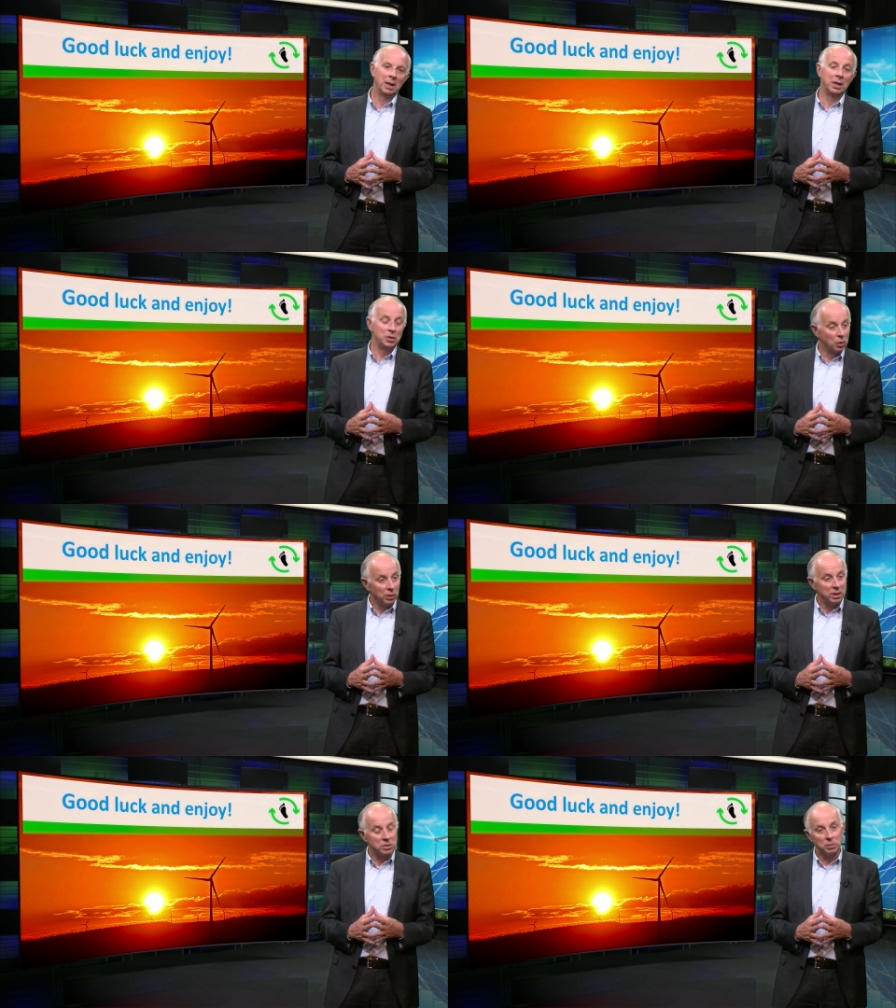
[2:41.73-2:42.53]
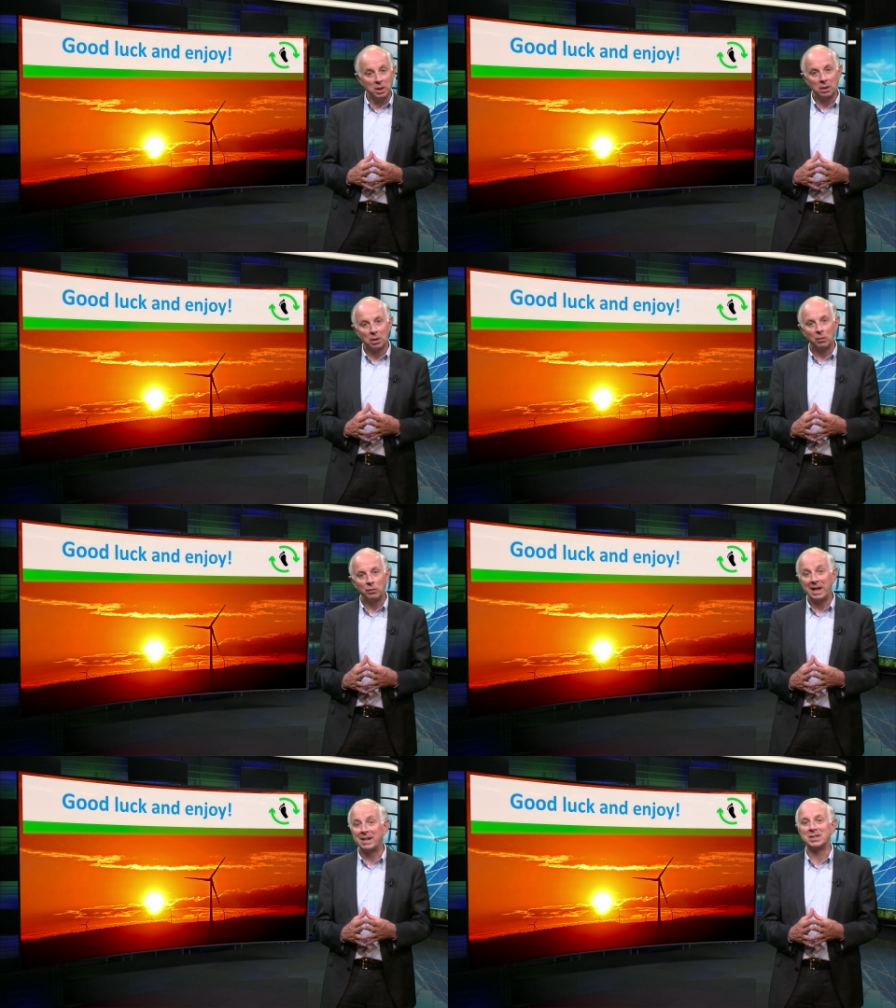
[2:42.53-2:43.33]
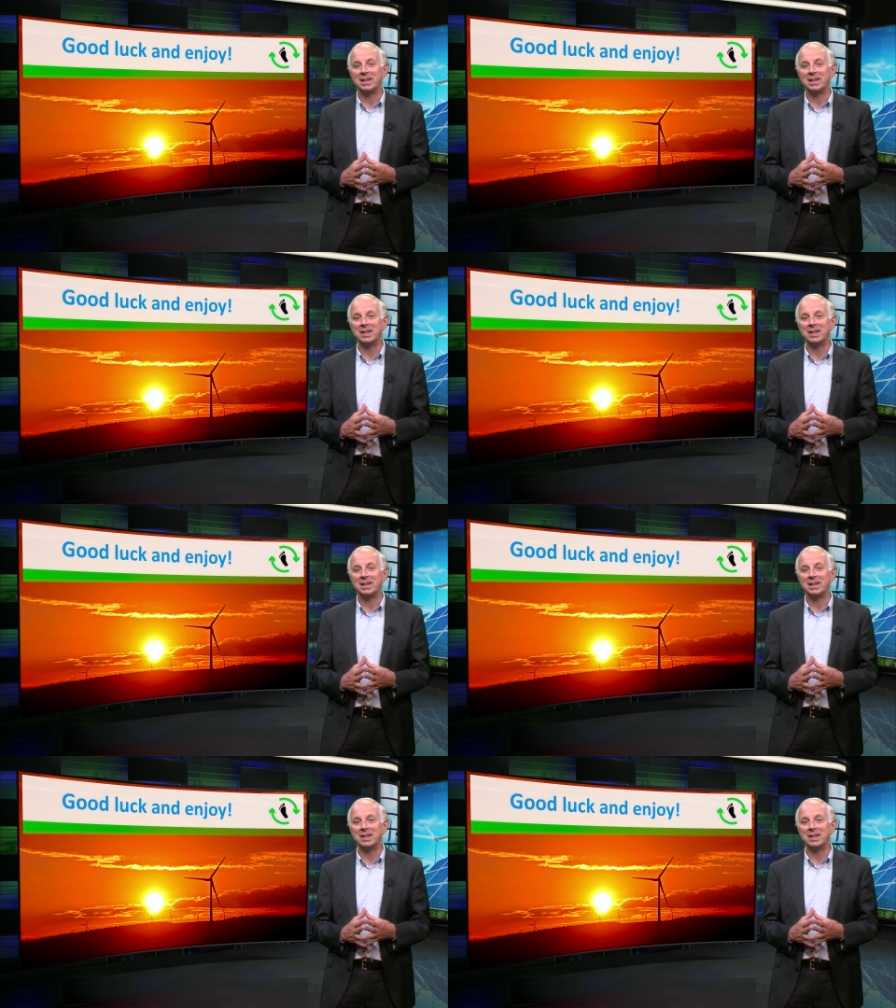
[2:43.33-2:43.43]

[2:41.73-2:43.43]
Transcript: enjoy this week of energy